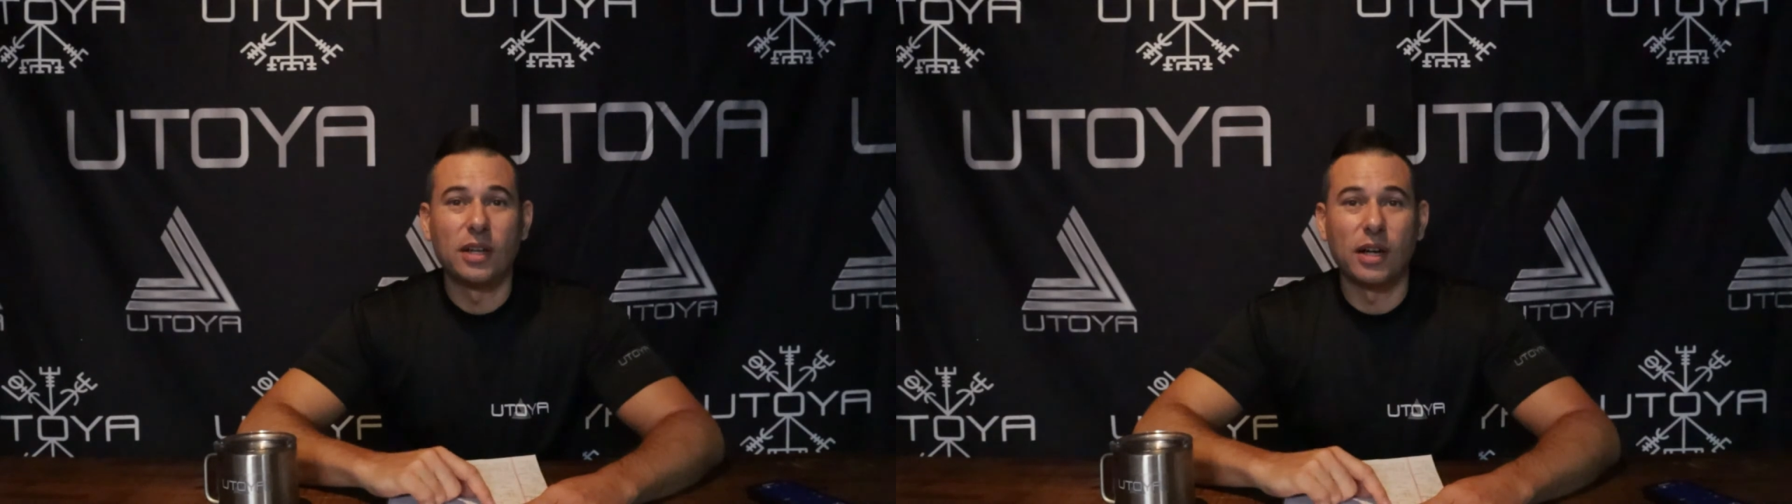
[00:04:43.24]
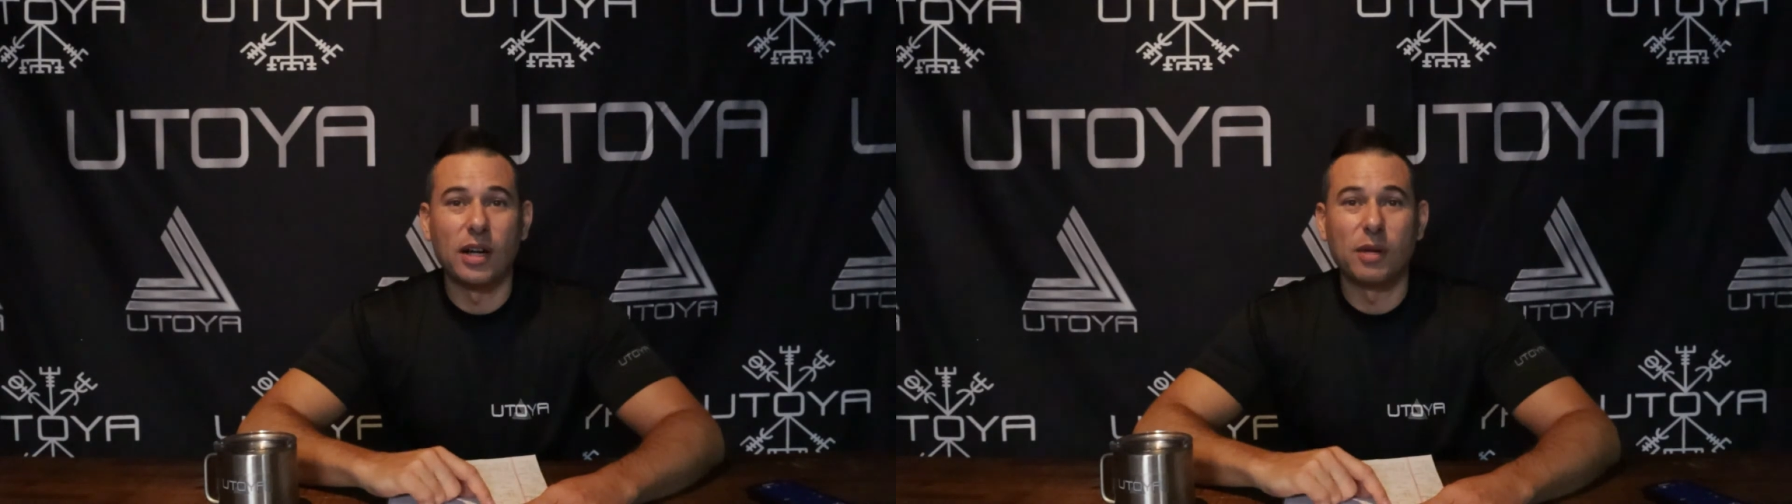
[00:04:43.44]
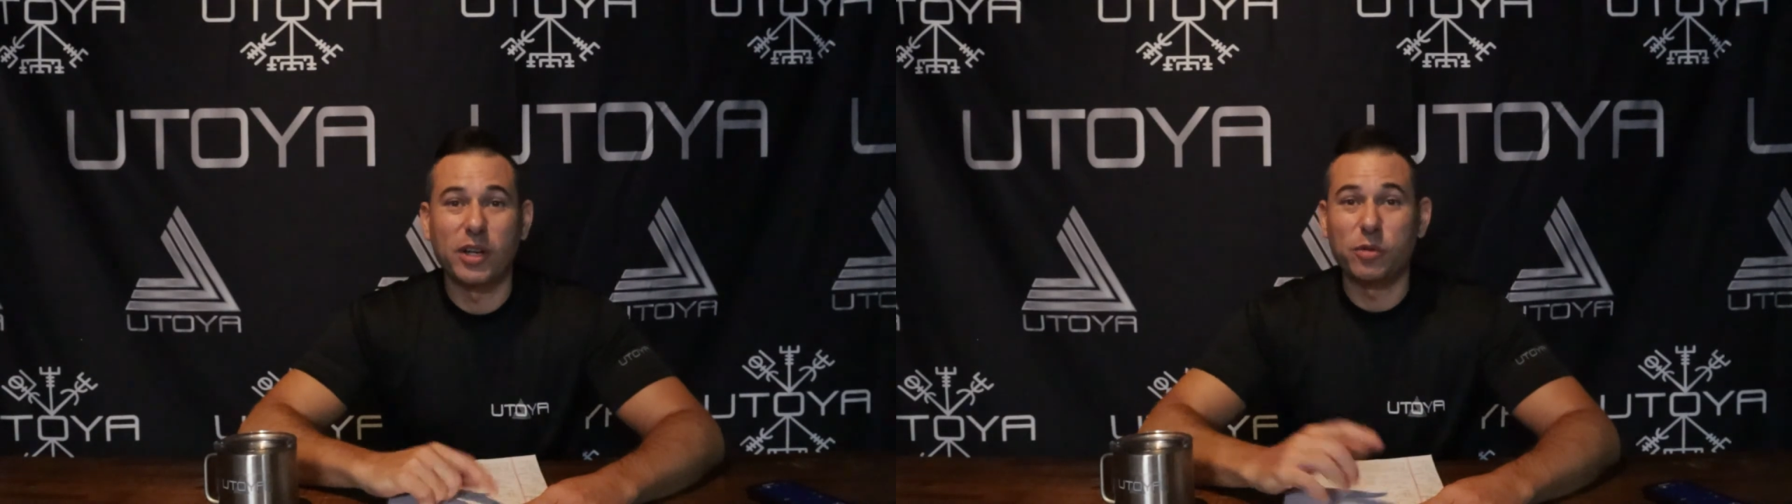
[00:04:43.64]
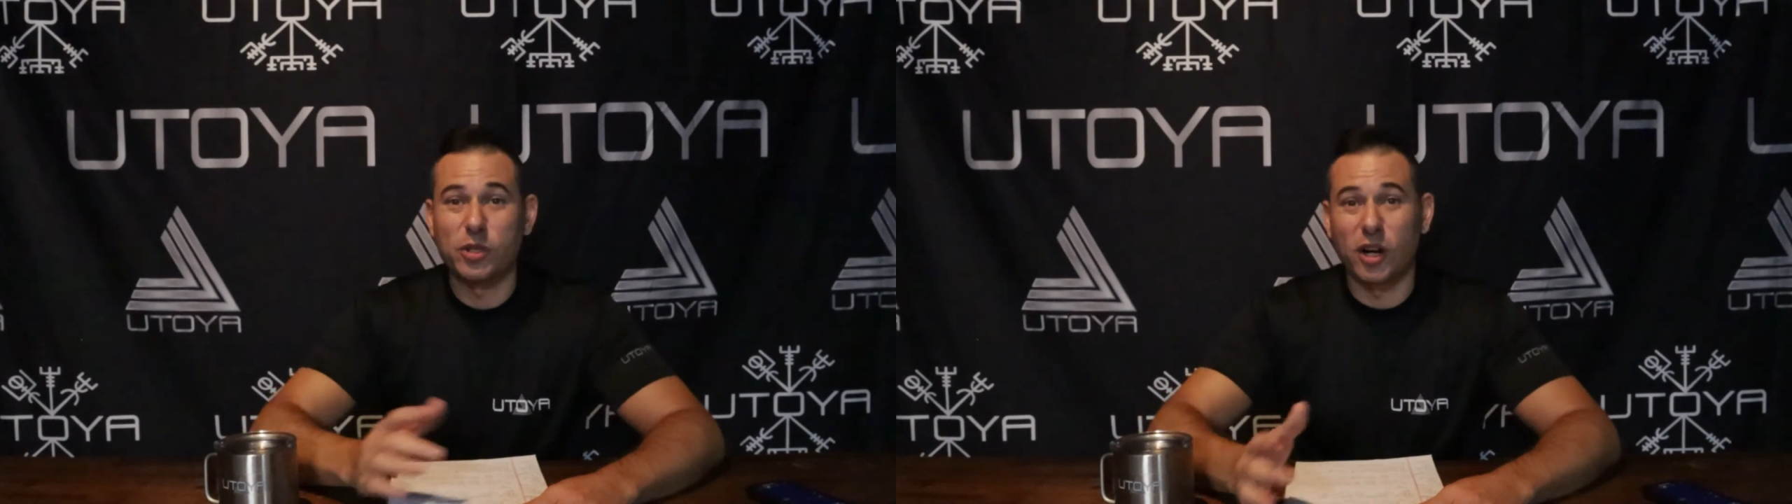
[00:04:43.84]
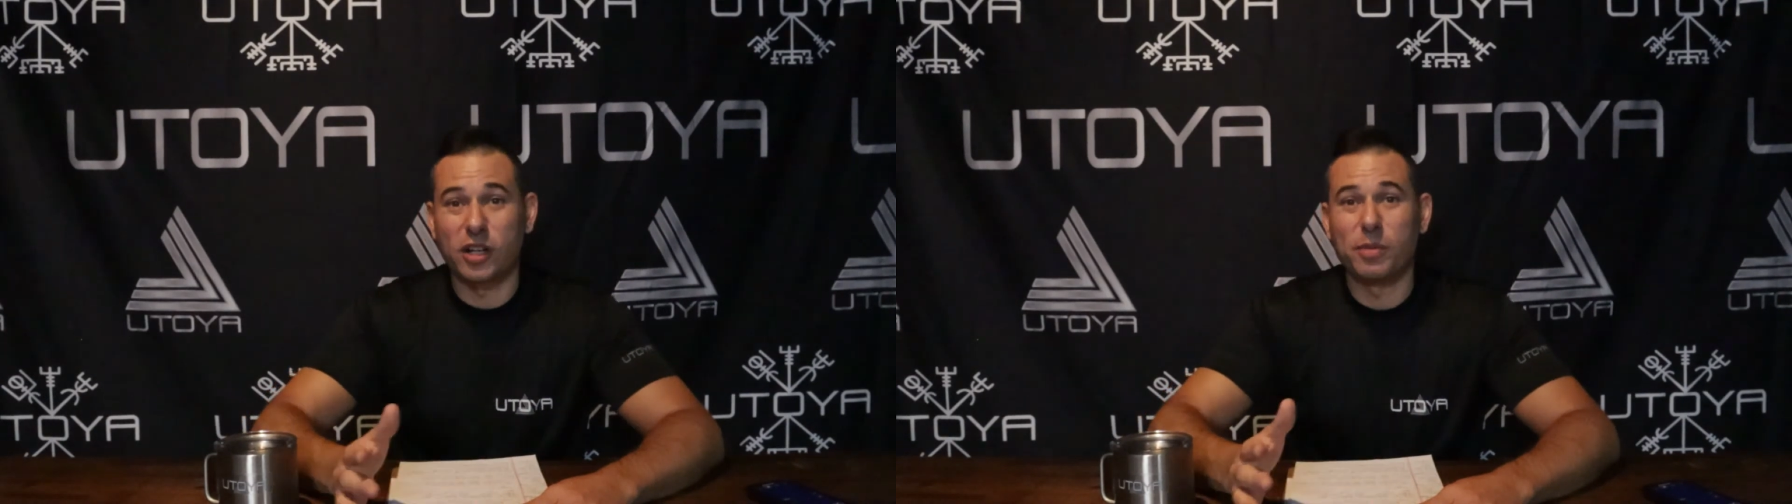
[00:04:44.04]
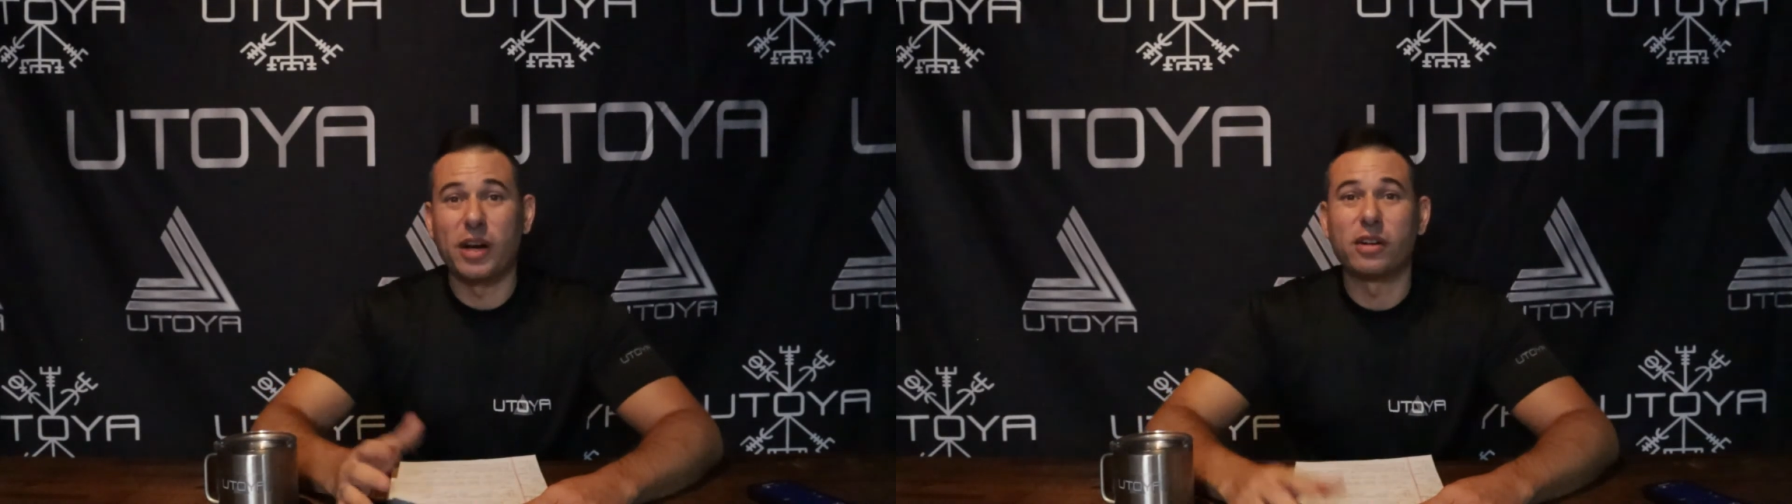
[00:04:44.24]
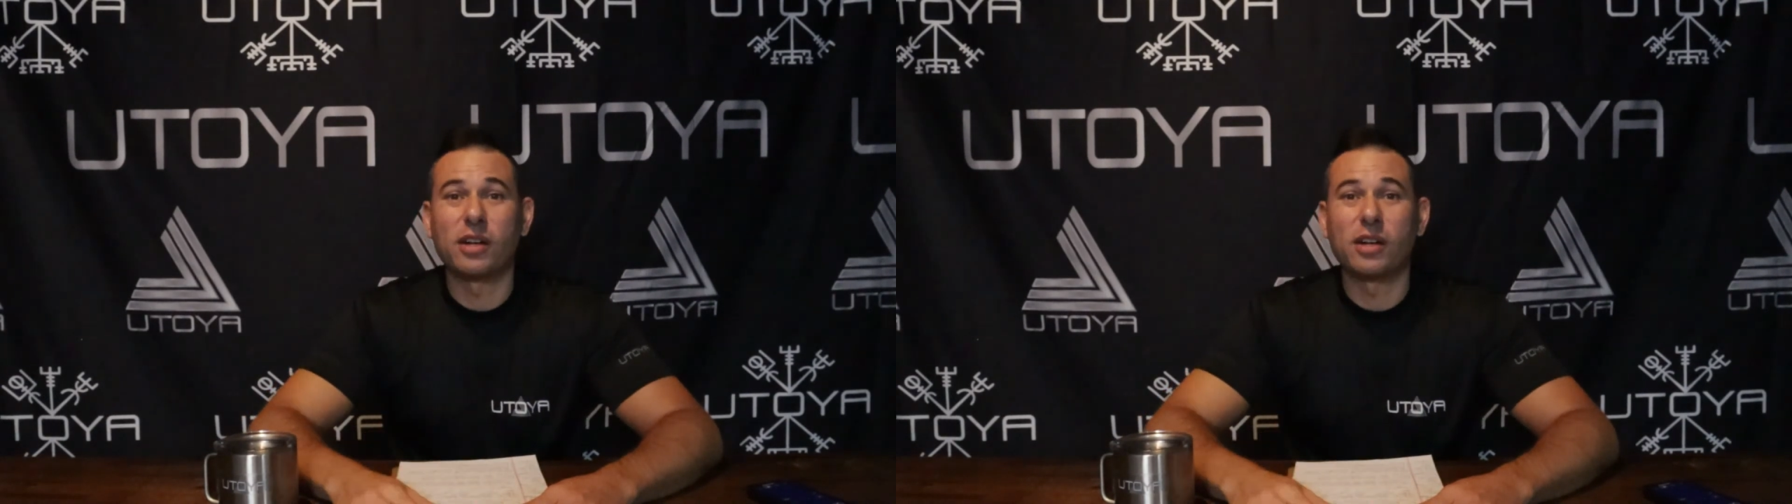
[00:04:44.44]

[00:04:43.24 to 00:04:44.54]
Like we talked about